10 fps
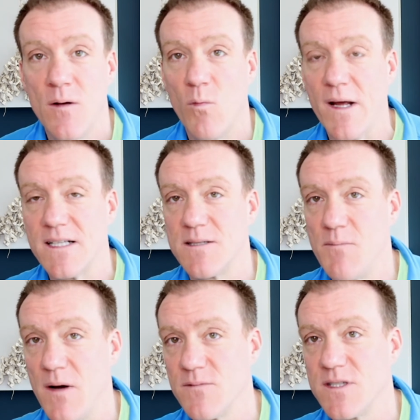weeks and
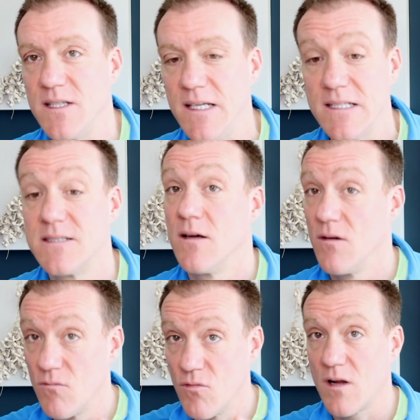months and years,
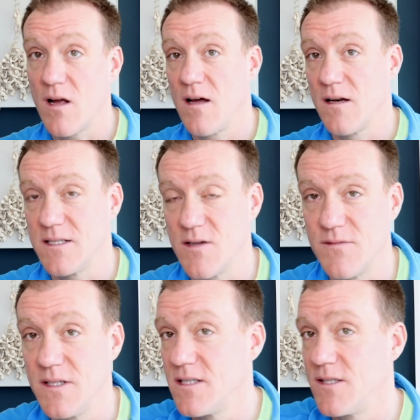regardless of
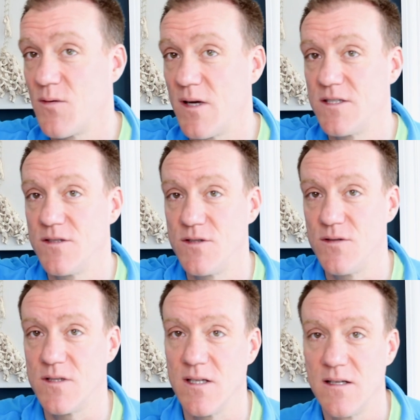this situation, due
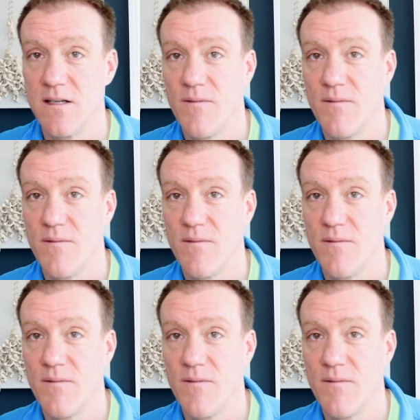to